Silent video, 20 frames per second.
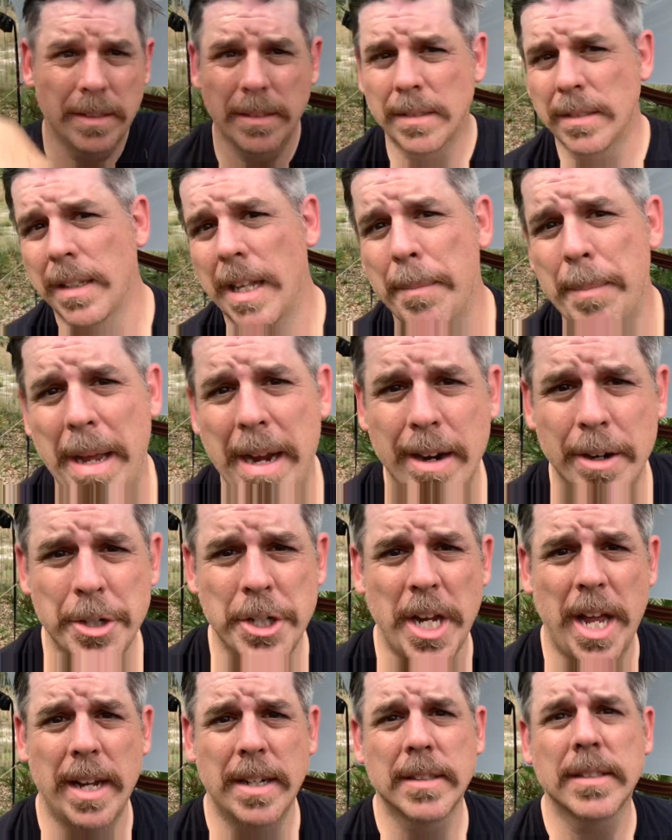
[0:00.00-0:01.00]
got my hair
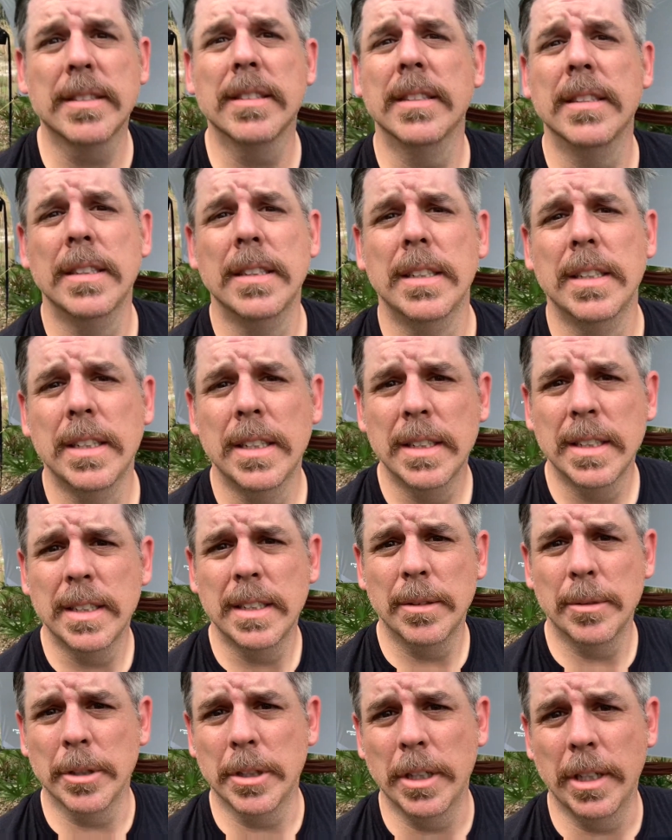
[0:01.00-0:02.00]
checked,
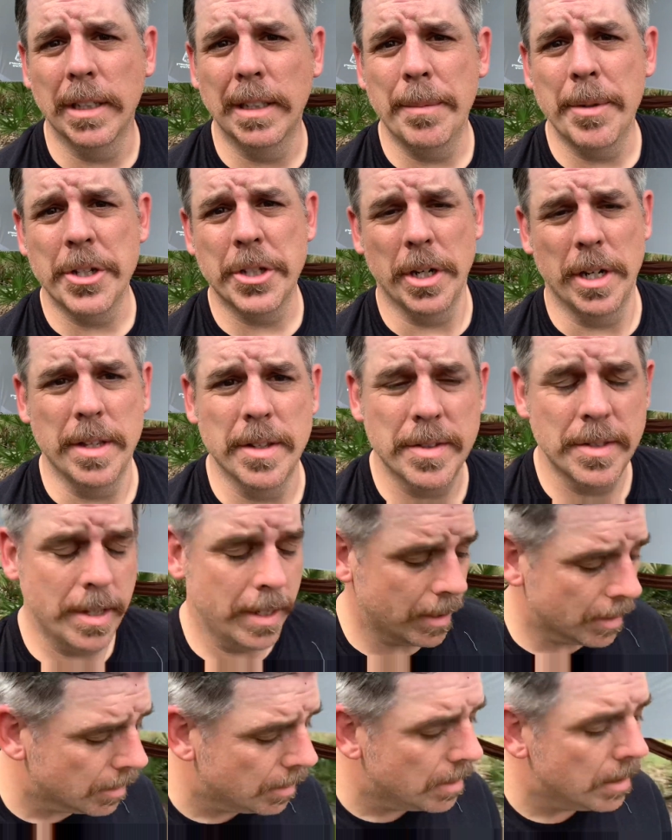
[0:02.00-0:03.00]
we're good. Let me show you this
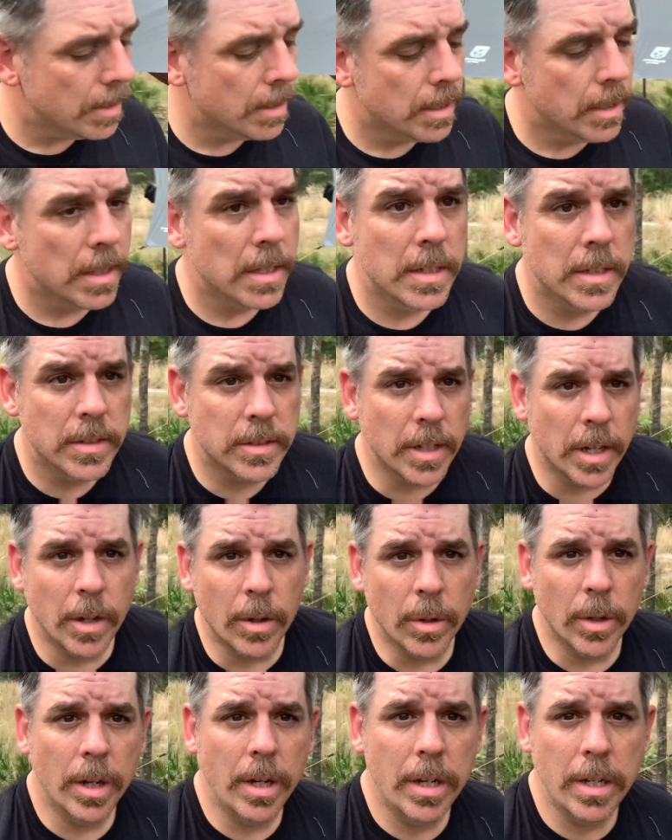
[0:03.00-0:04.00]
thing.
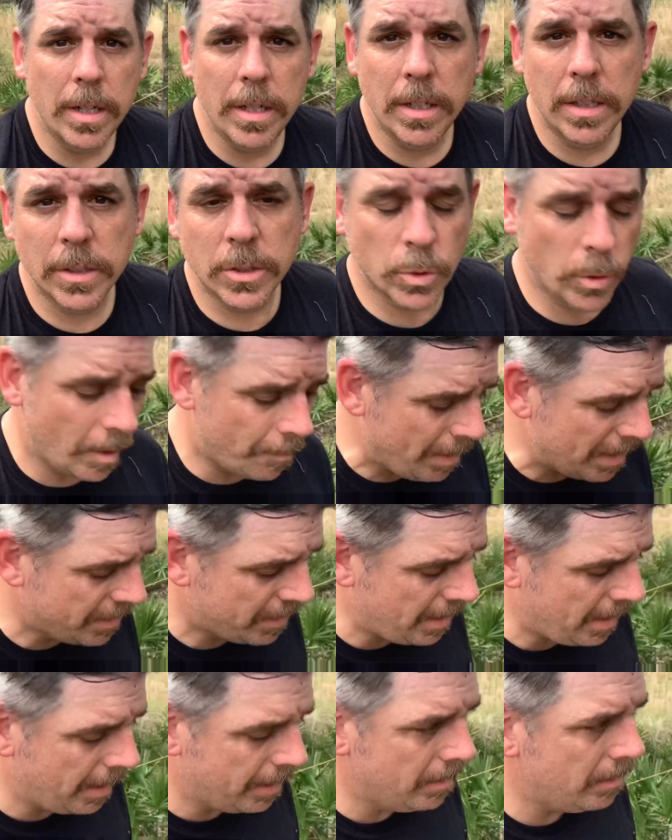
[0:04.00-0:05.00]
So 12 by
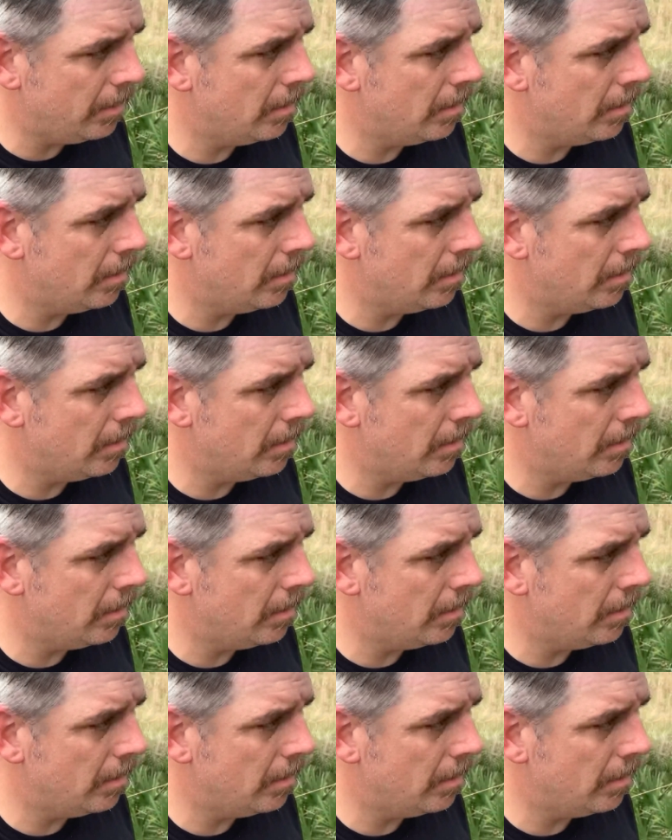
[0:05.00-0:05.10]
10.